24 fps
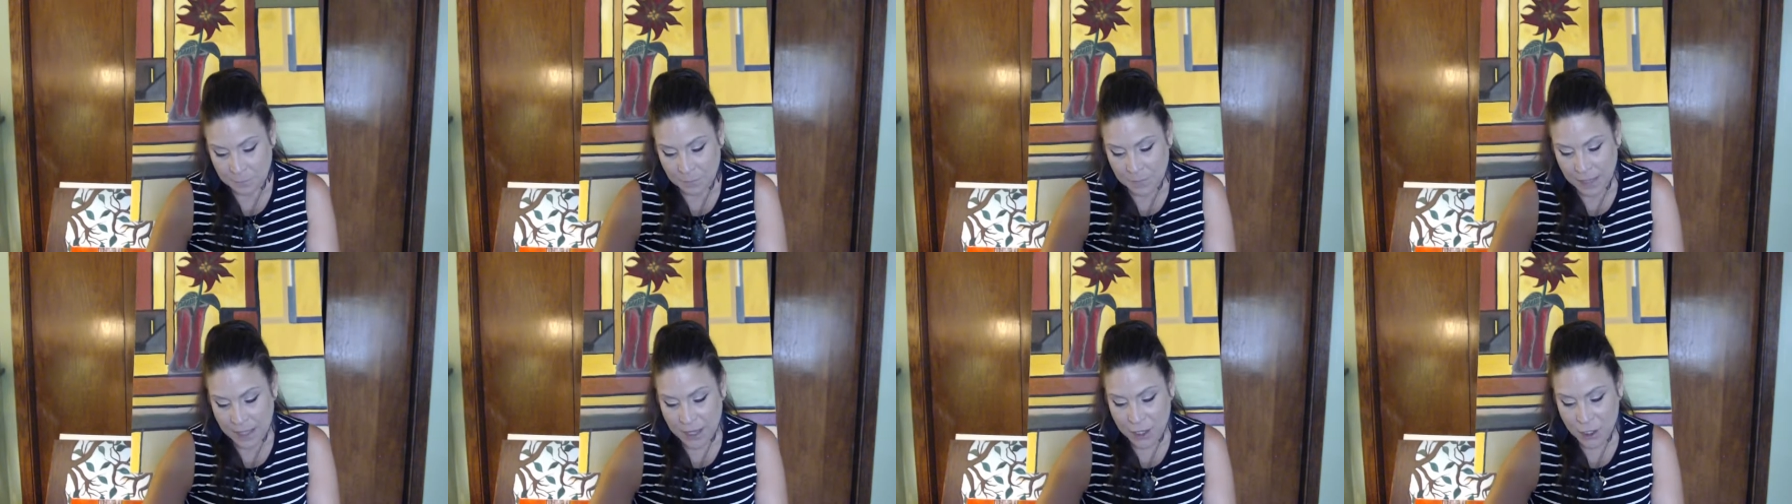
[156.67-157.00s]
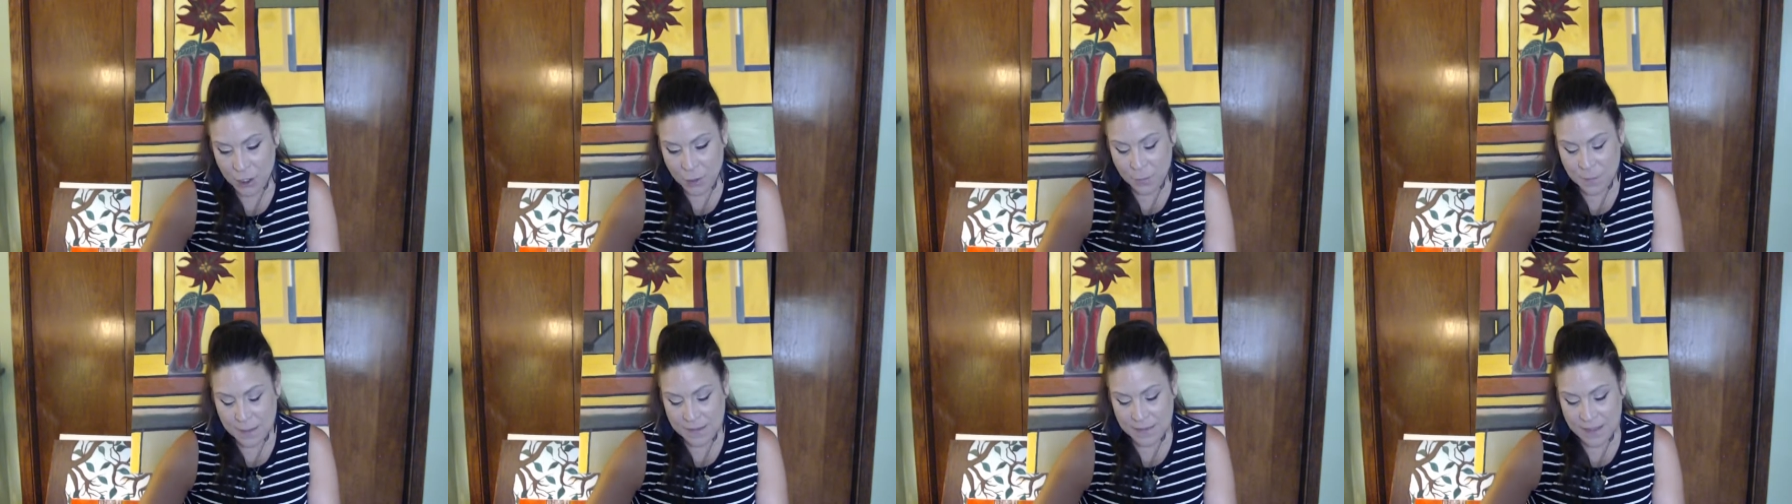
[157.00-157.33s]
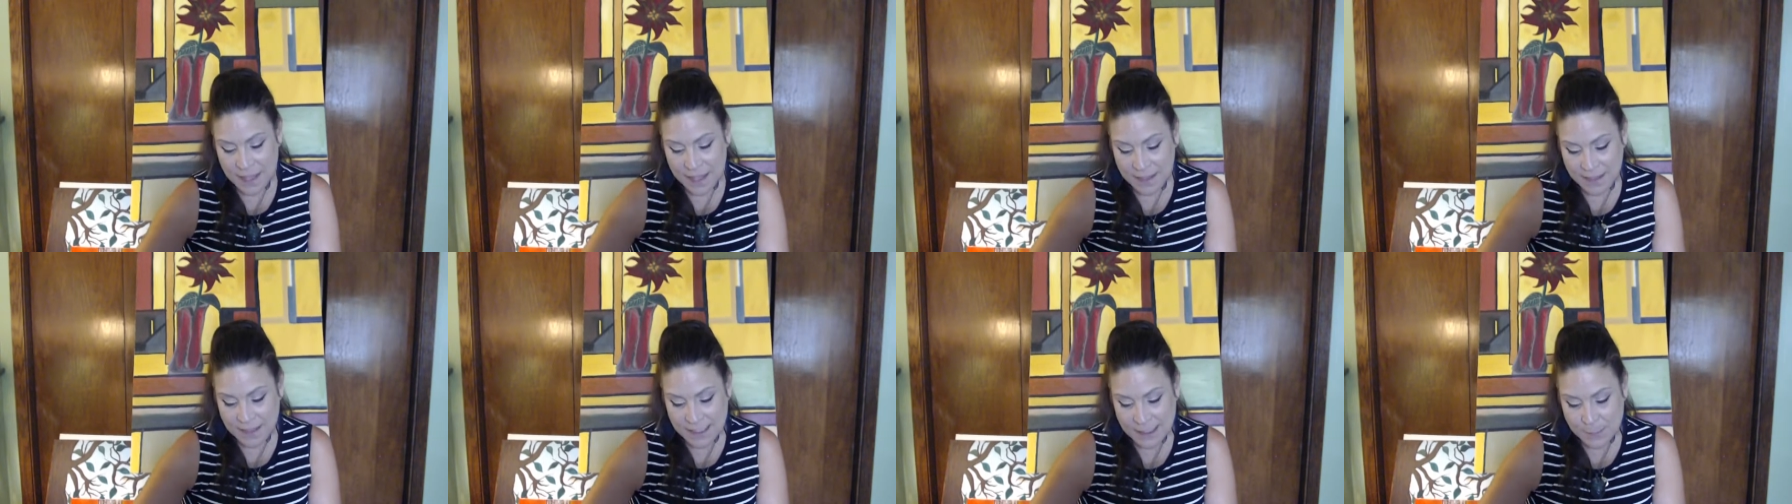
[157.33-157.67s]
it could be
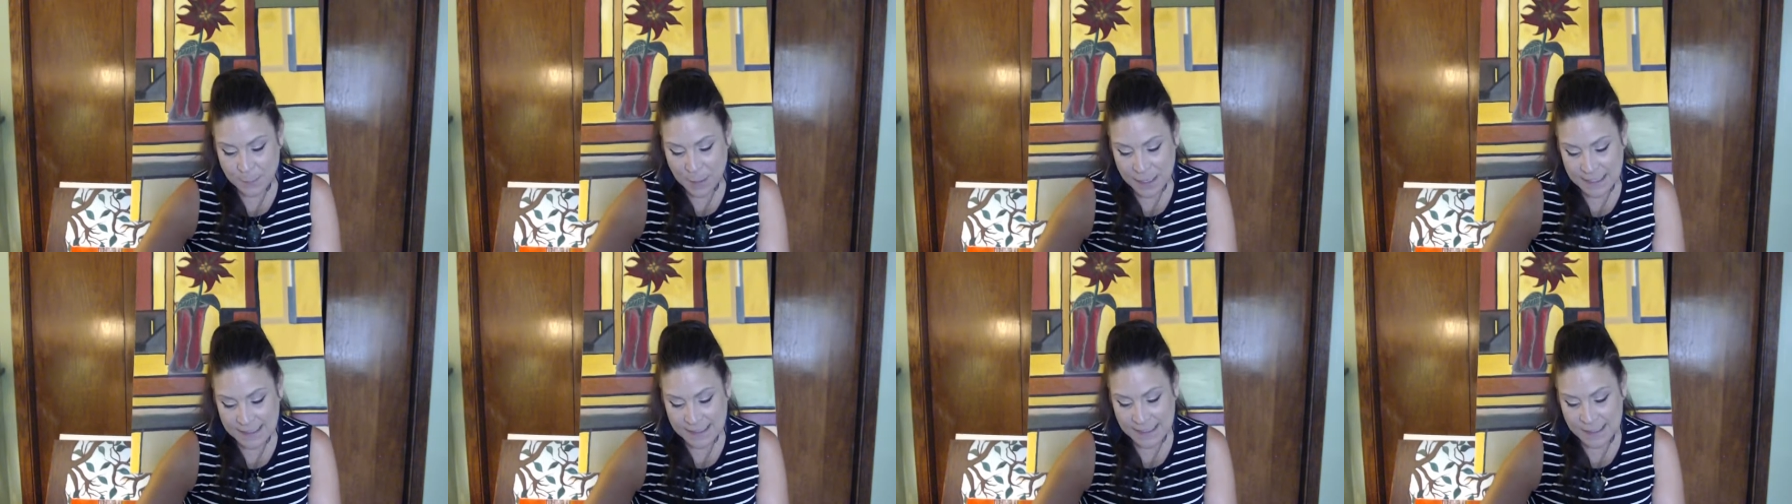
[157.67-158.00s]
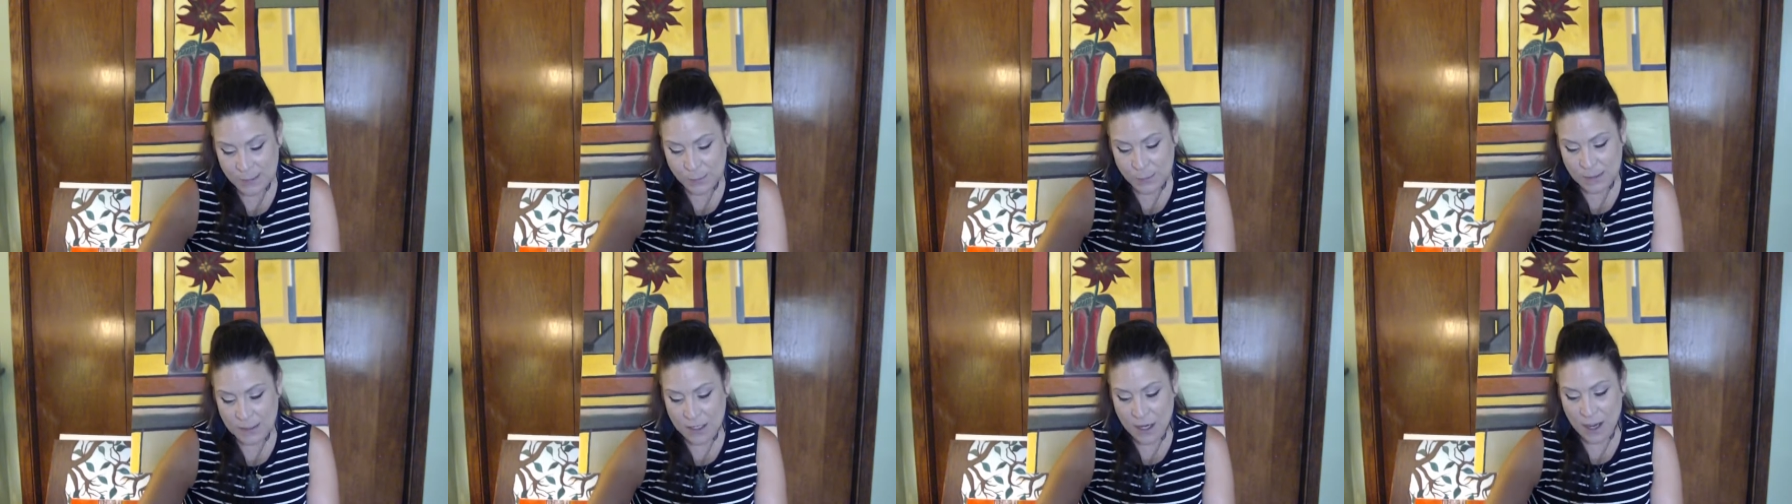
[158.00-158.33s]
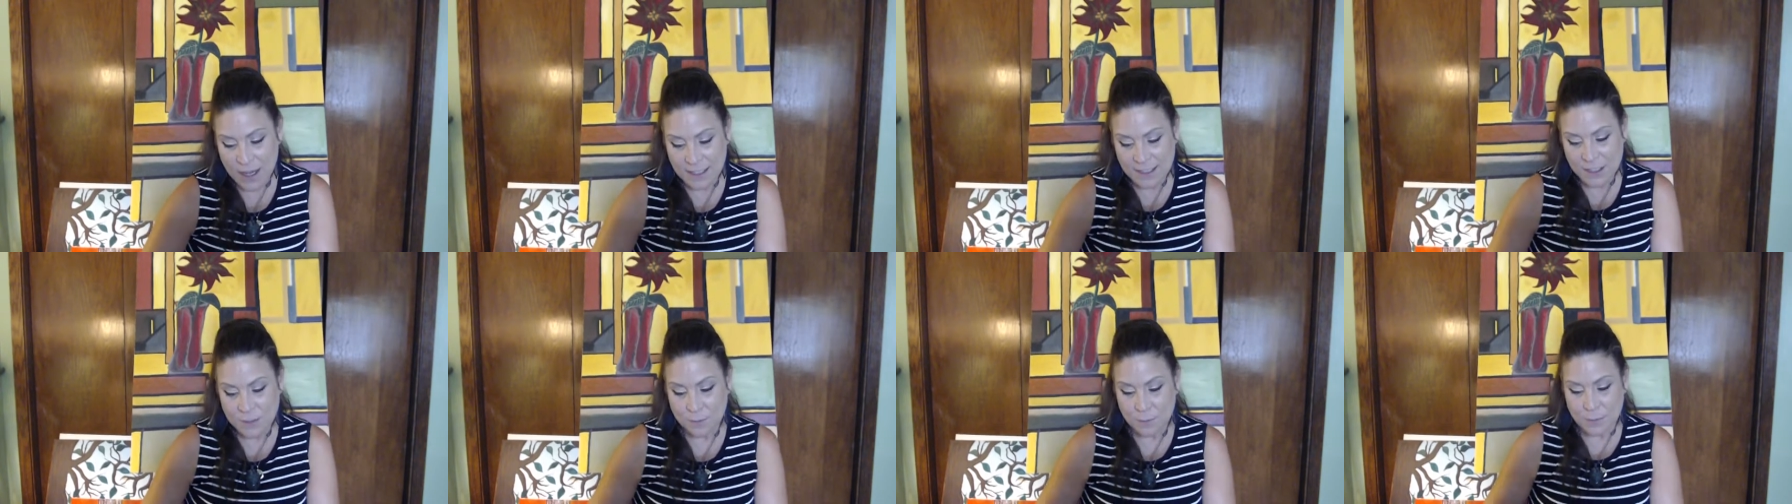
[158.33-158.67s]
that this Pisces was
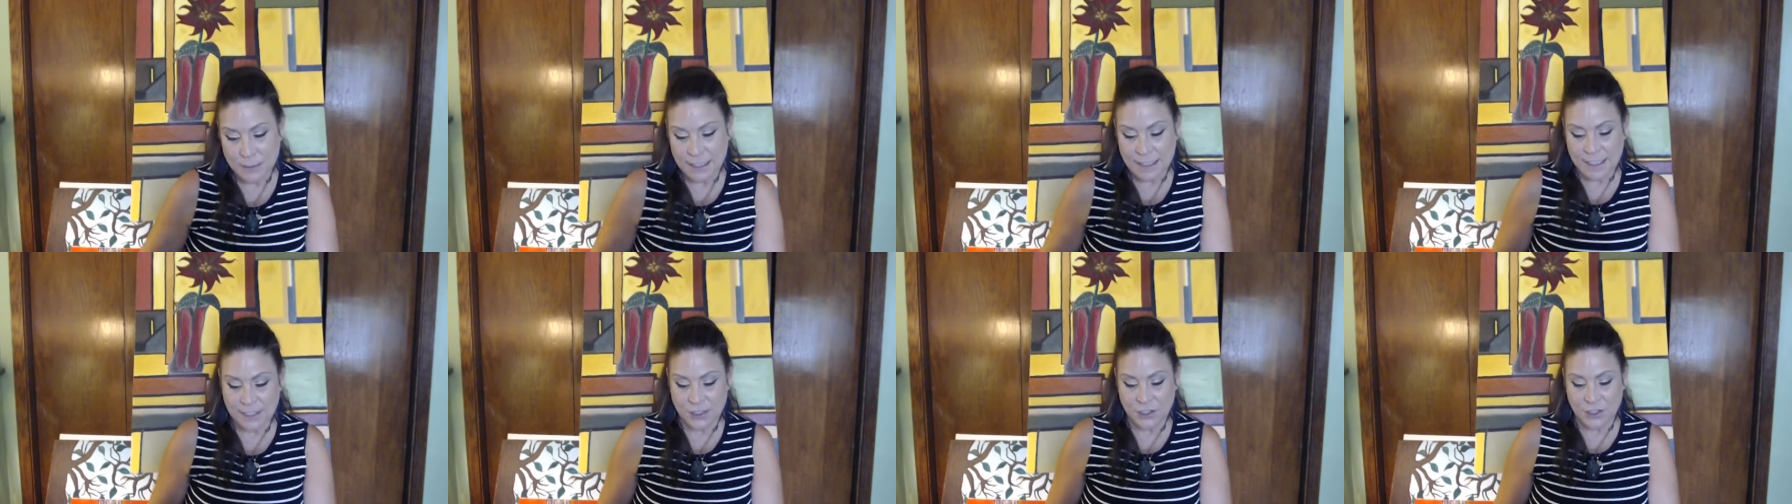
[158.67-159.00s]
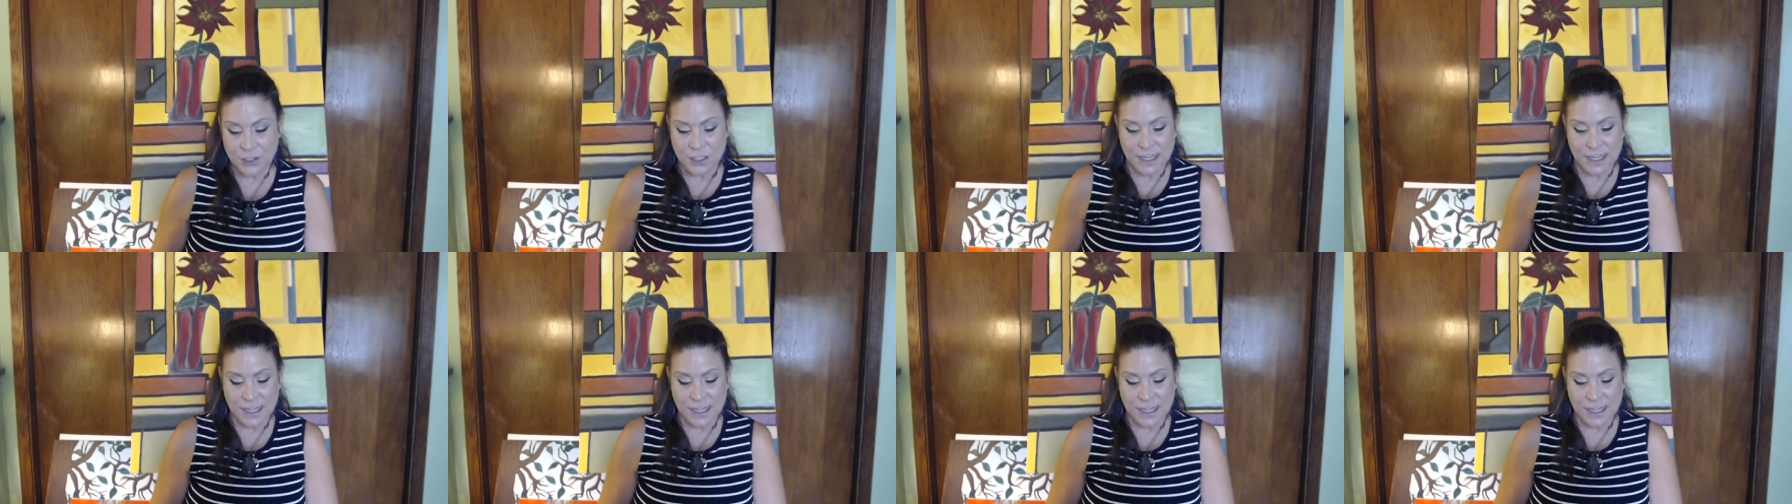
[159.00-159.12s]
contemplating should